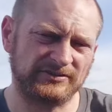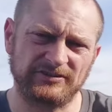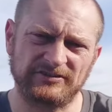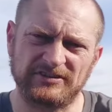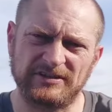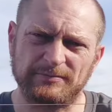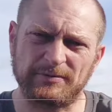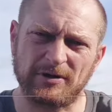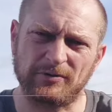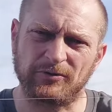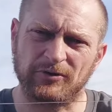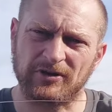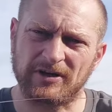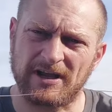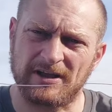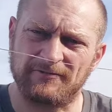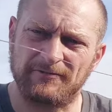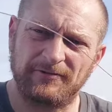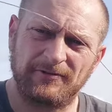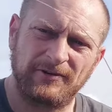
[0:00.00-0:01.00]
60-pound hook
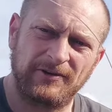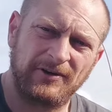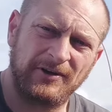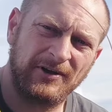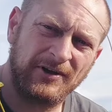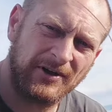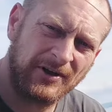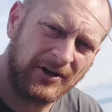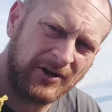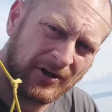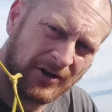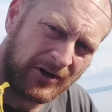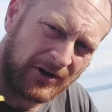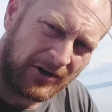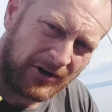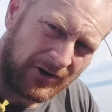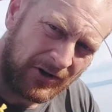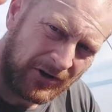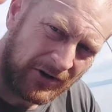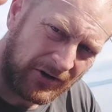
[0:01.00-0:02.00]
length
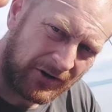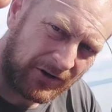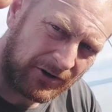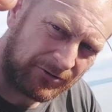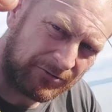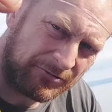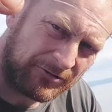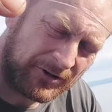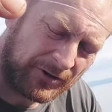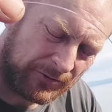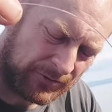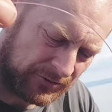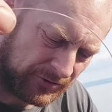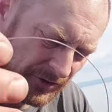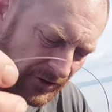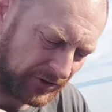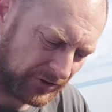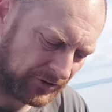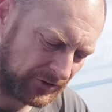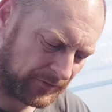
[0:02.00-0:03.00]
on a 3/0
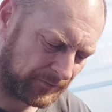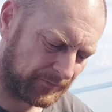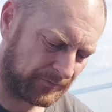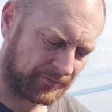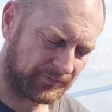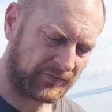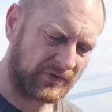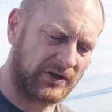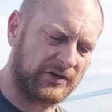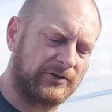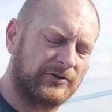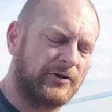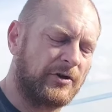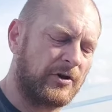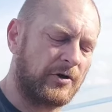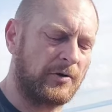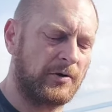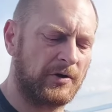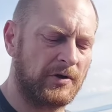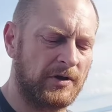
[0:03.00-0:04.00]
circle.
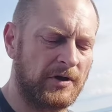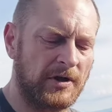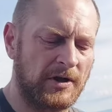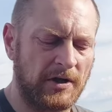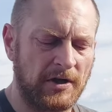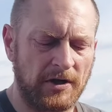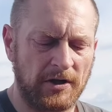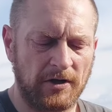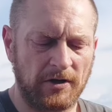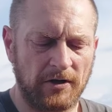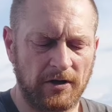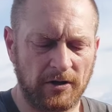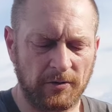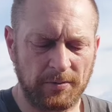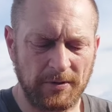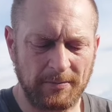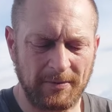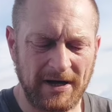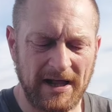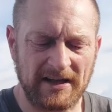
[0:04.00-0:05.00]
So, a lot of
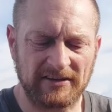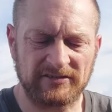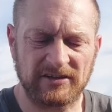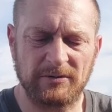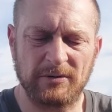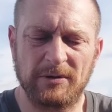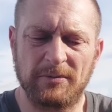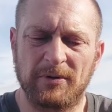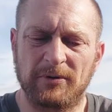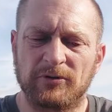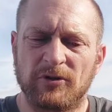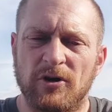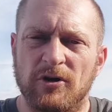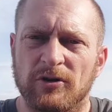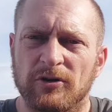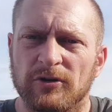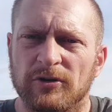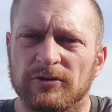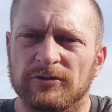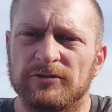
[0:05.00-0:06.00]
people asking me about
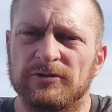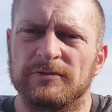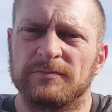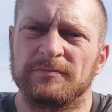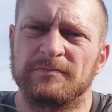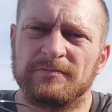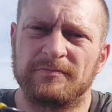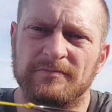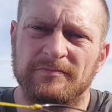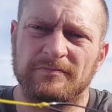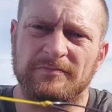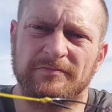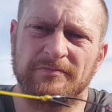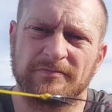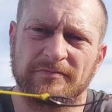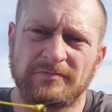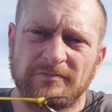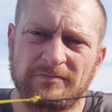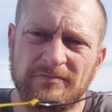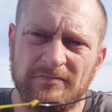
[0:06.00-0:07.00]
dongles.
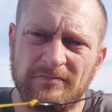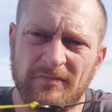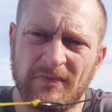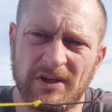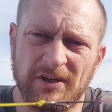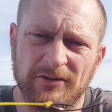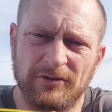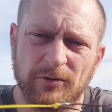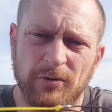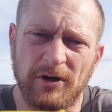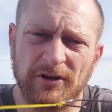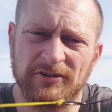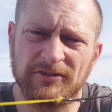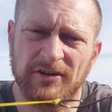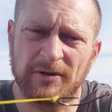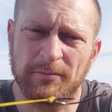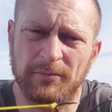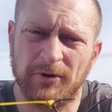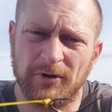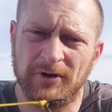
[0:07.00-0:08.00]
It's quite
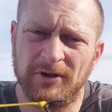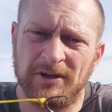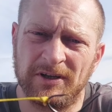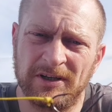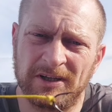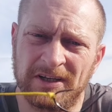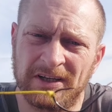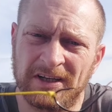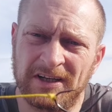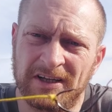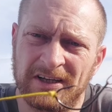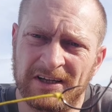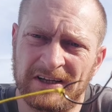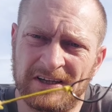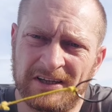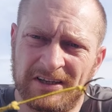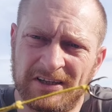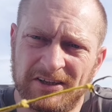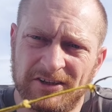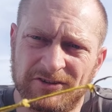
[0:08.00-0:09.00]
simple.
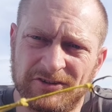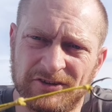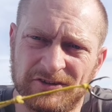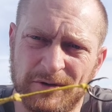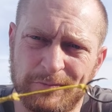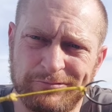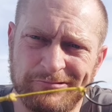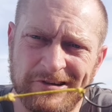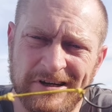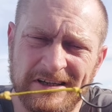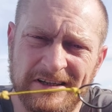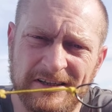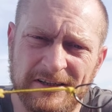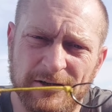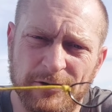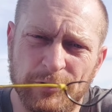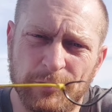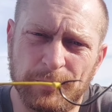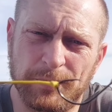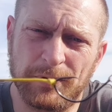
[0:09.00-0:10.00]
It's just a braided
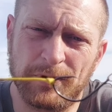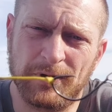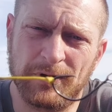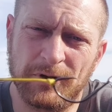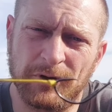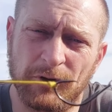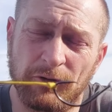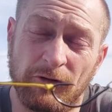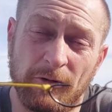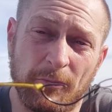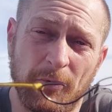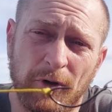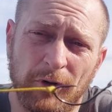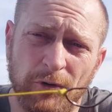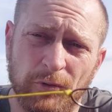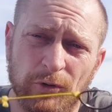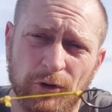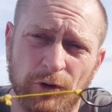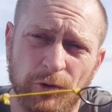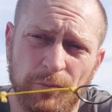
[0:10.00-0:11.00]
loop or a
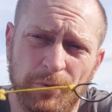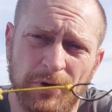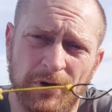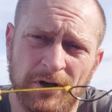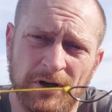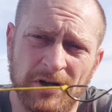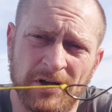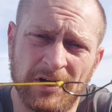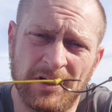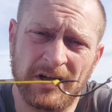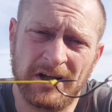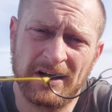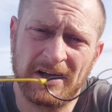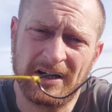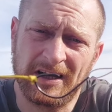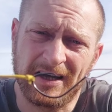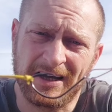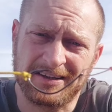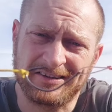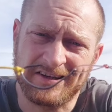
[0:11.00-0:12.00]
mono loop
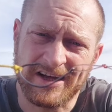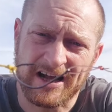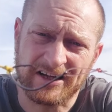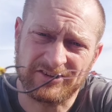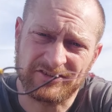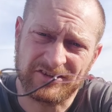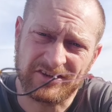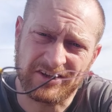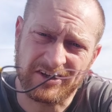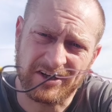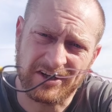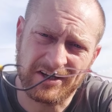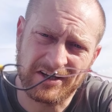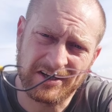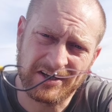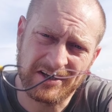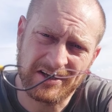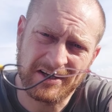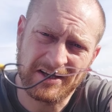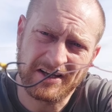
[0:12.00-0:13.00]
attached to the
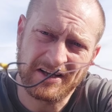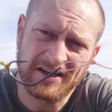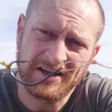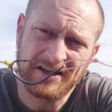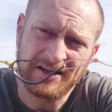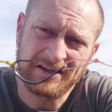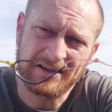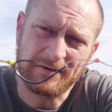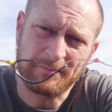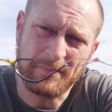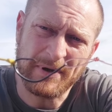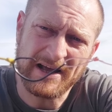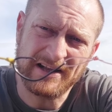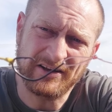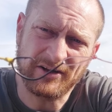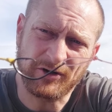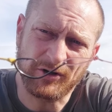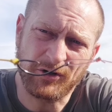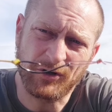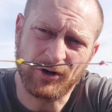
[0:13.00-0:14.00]

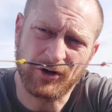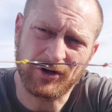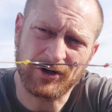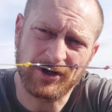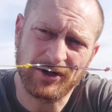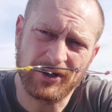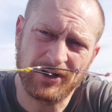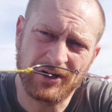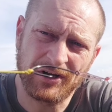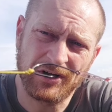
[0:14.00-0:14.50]
bend of the hook.